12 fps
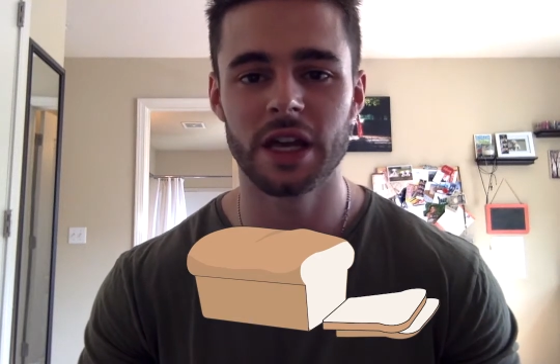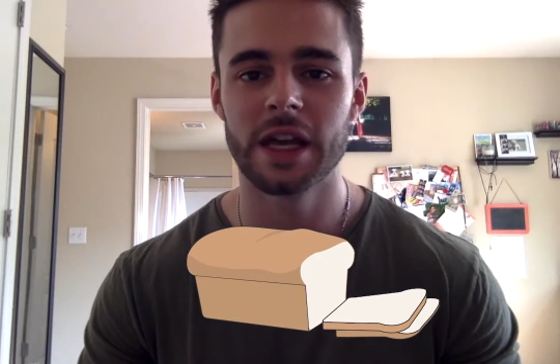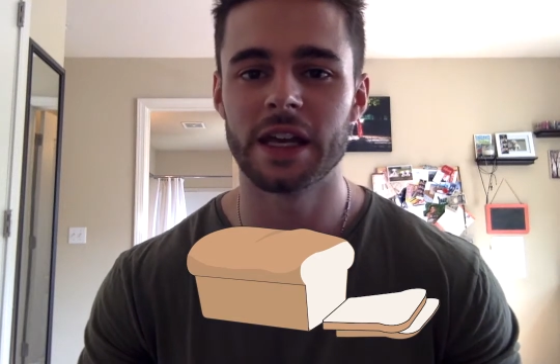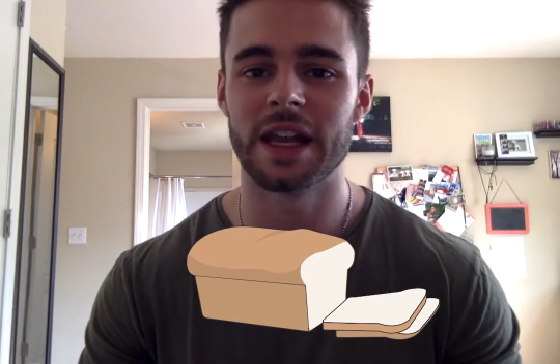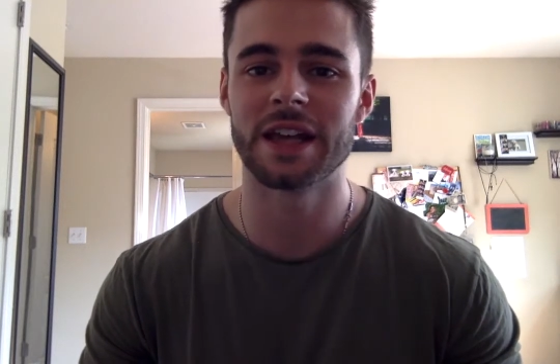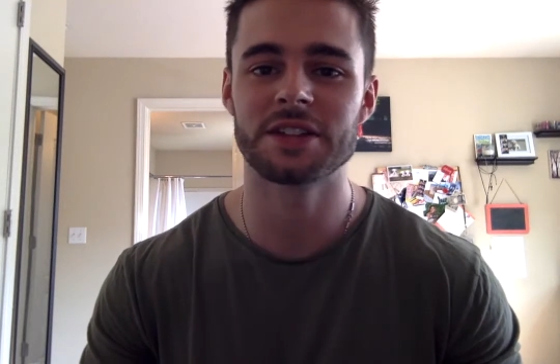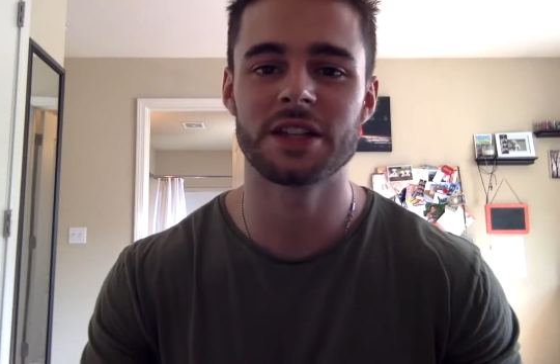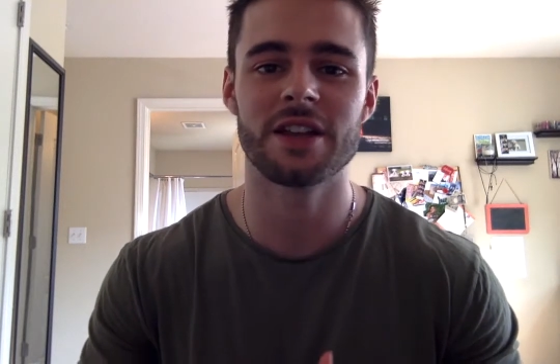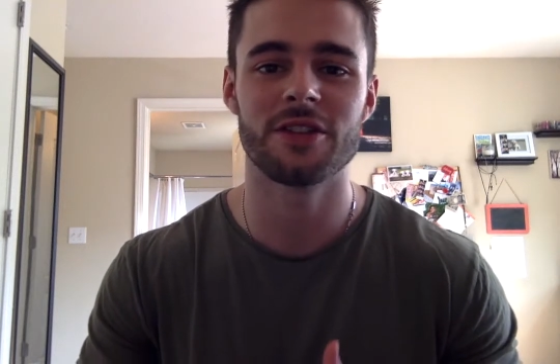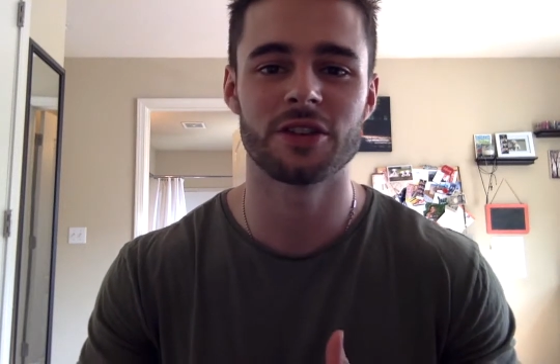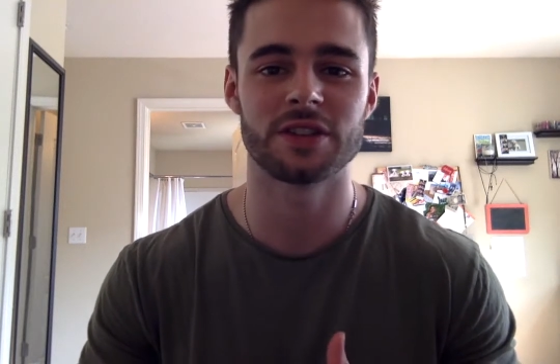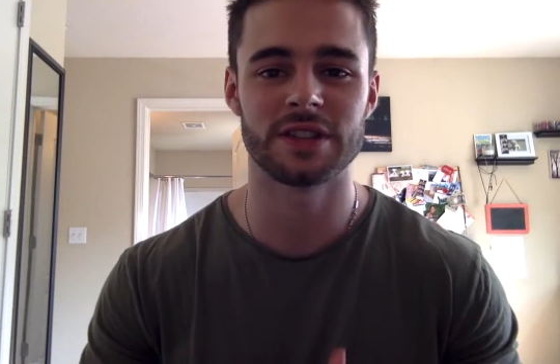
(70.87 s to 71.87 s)
It has to
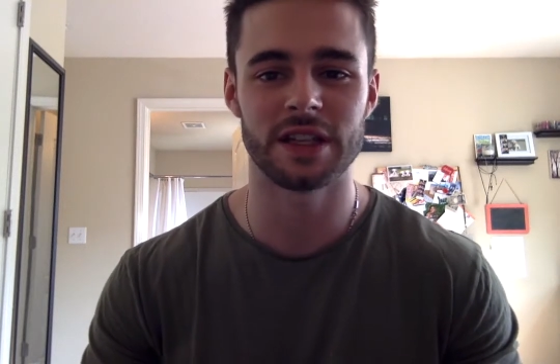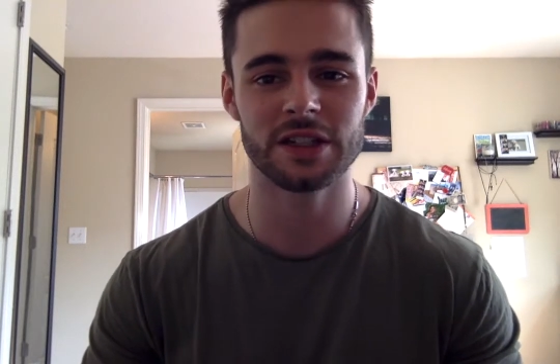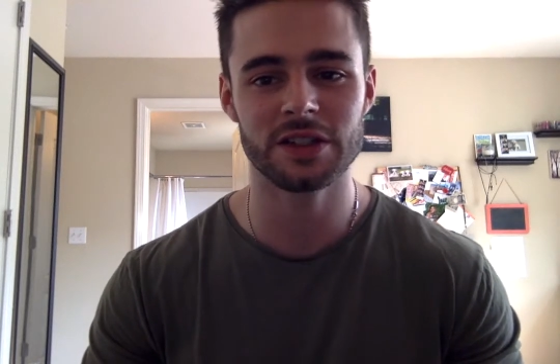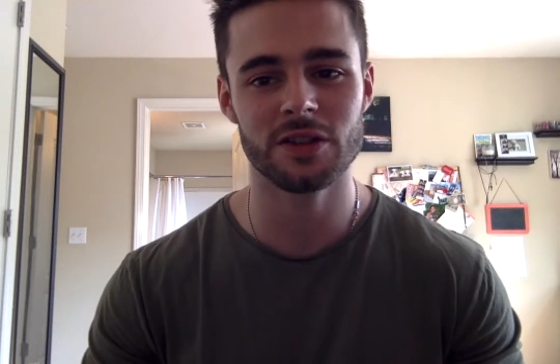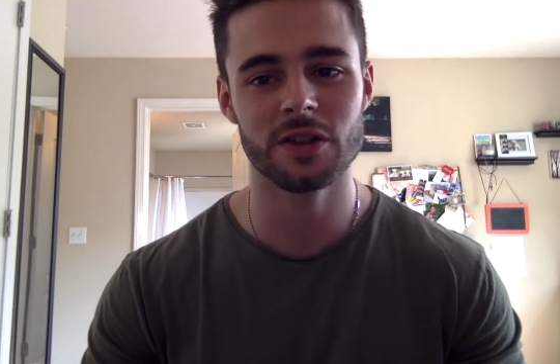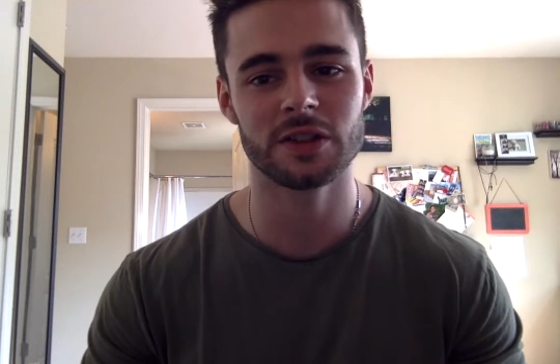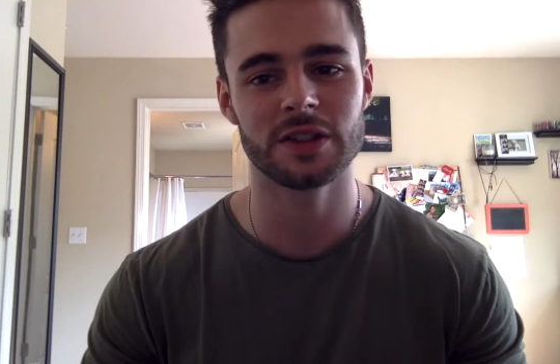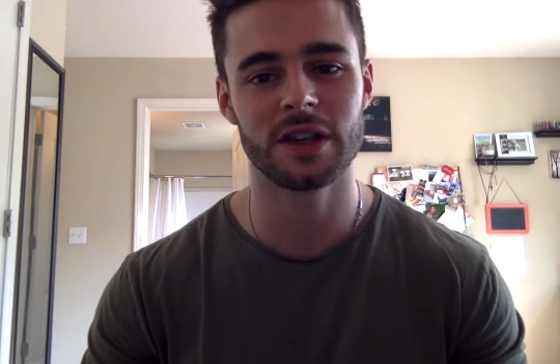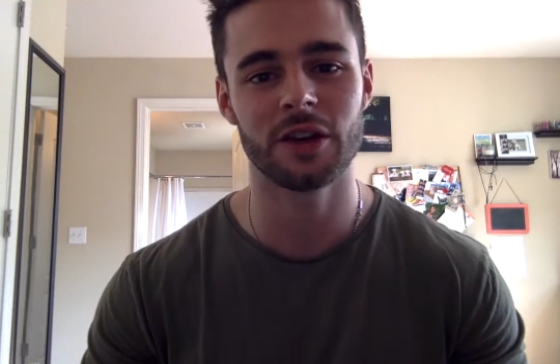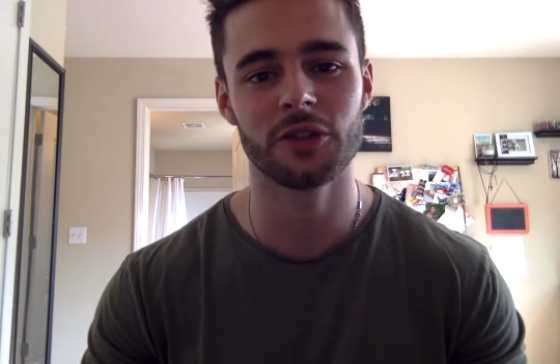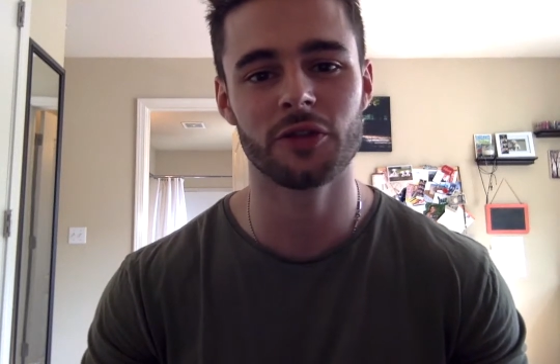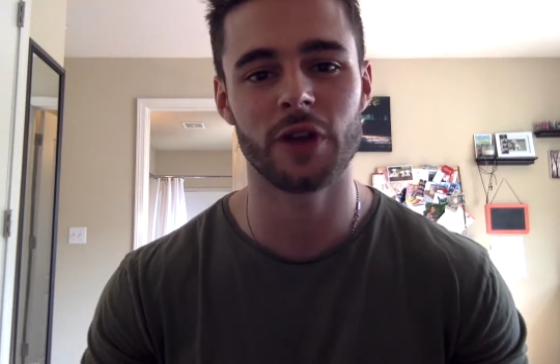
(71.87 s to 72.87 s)
either send it to the
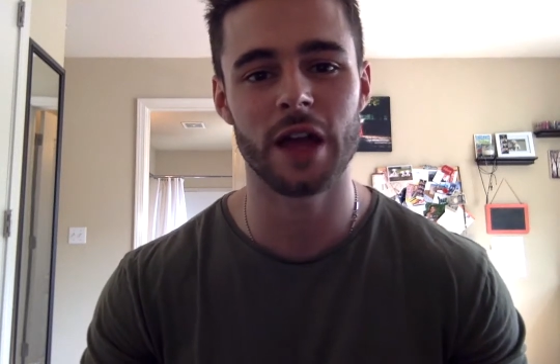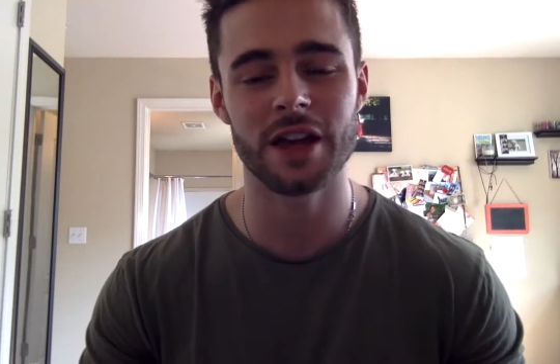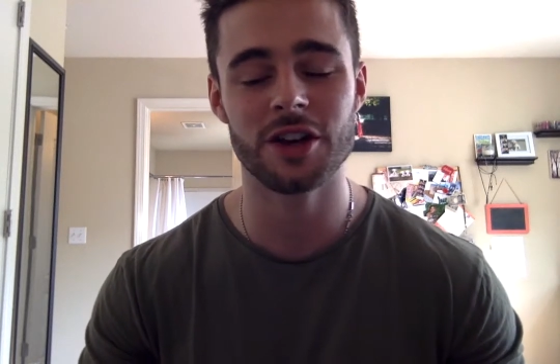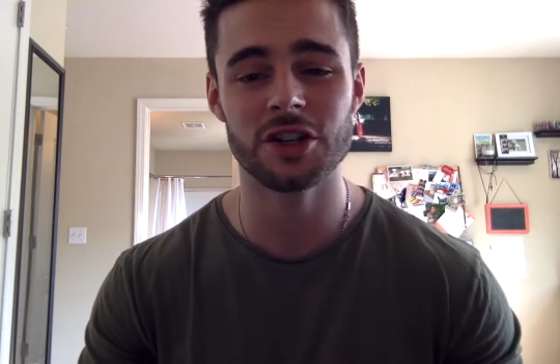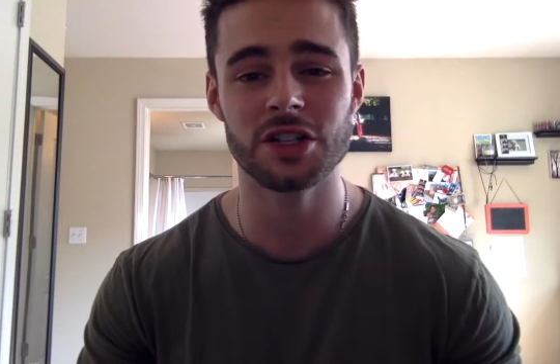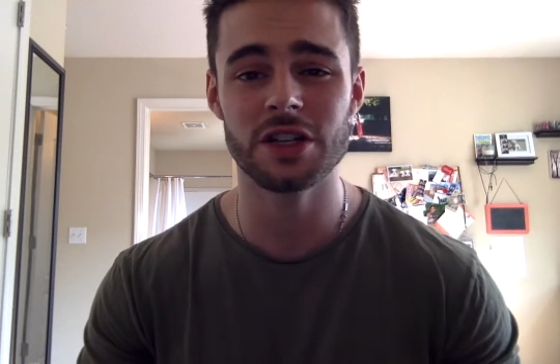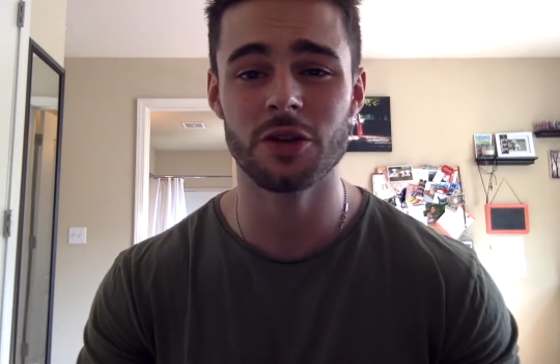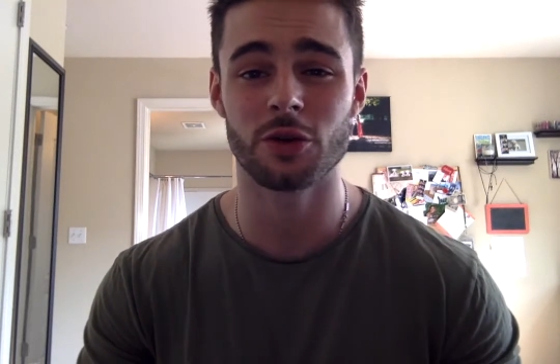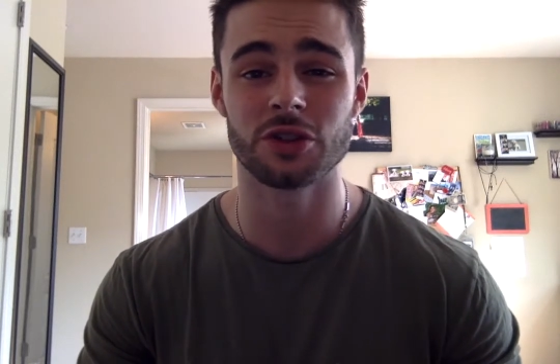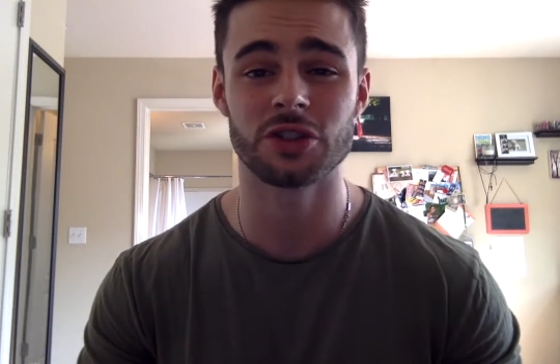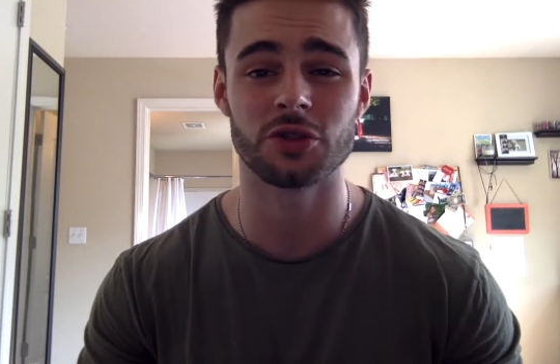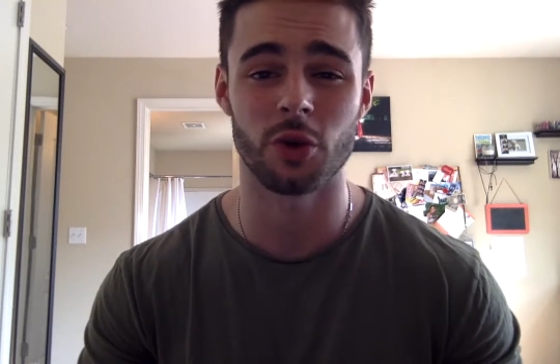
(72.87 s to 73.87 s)
cells for energy or
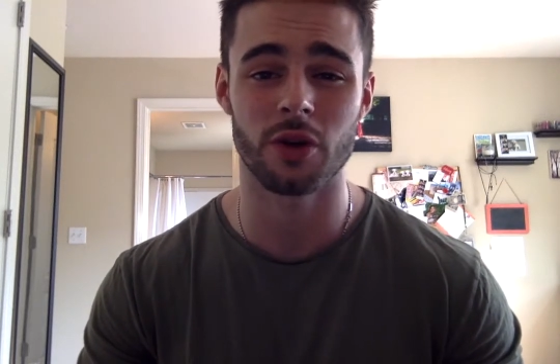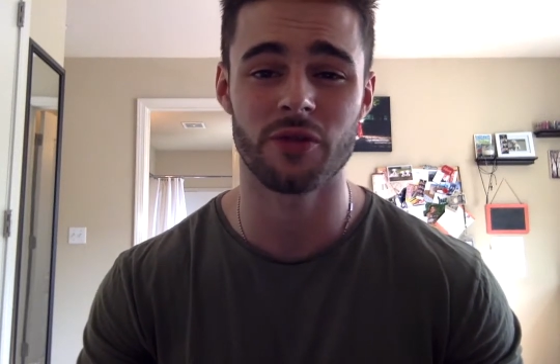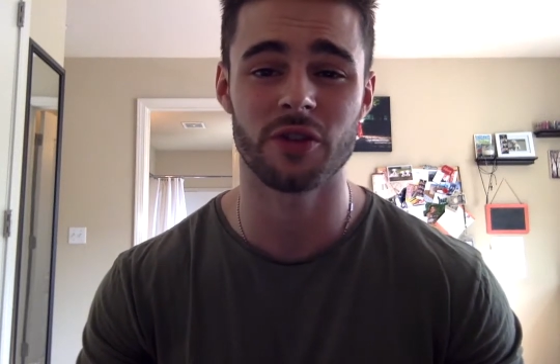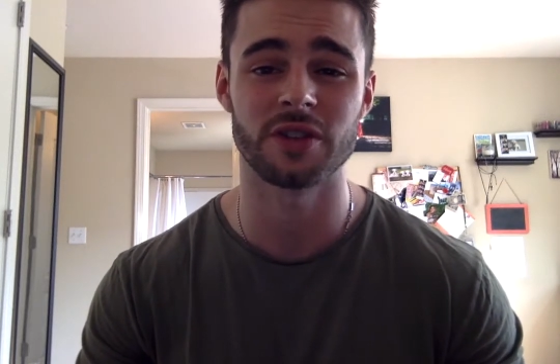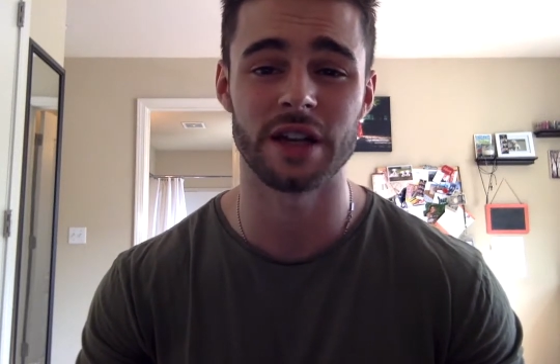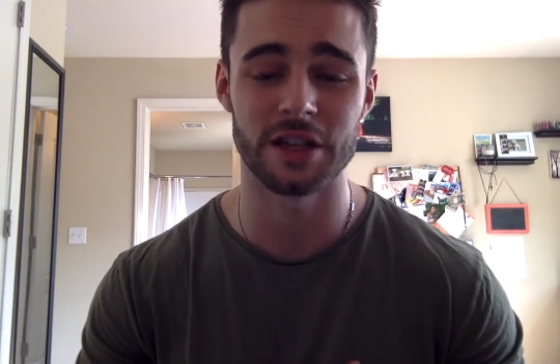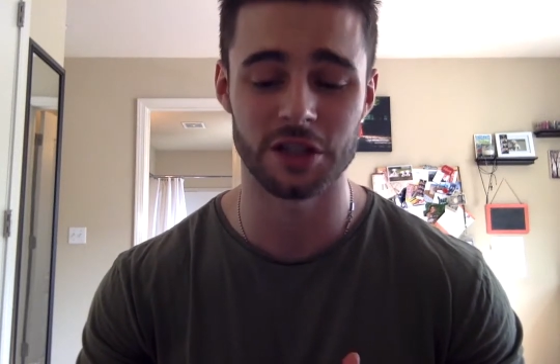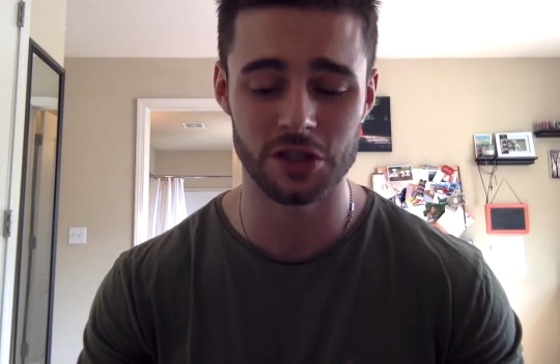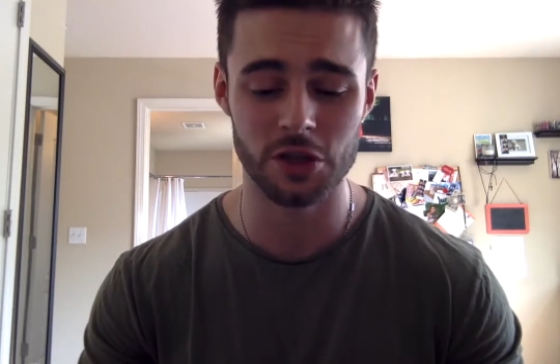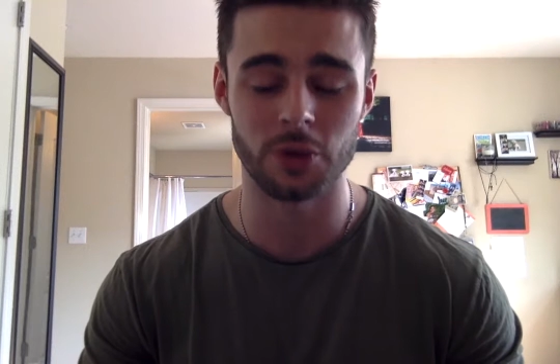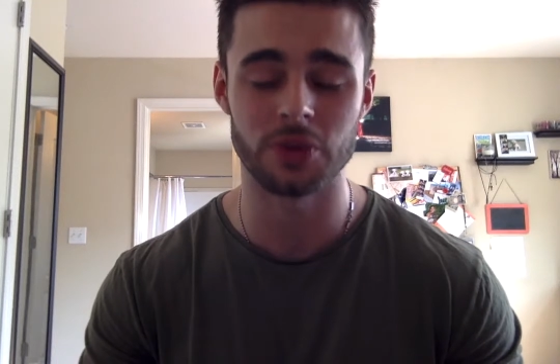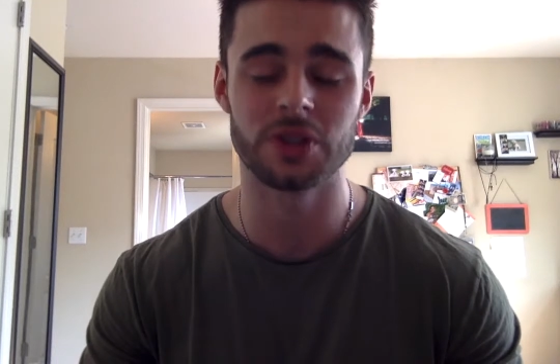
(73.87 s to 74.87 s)
store it for later
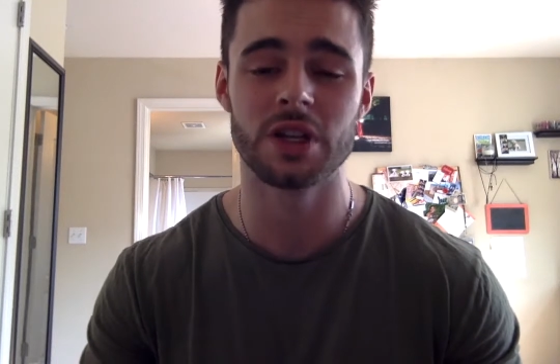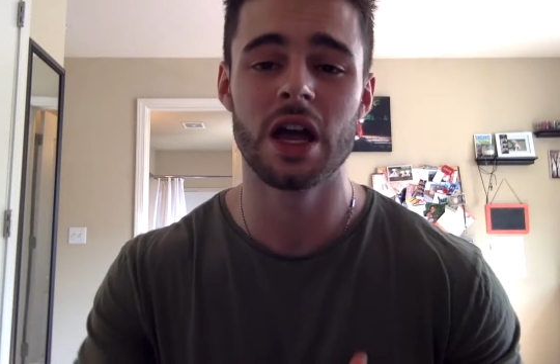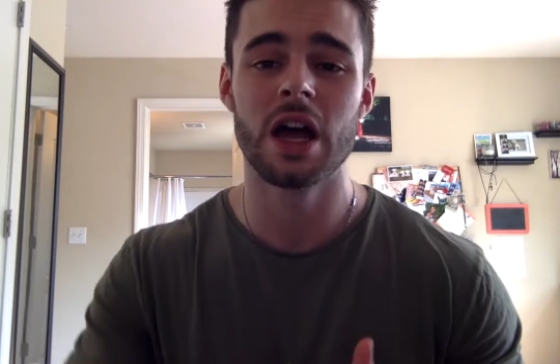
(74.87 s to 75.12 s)
use.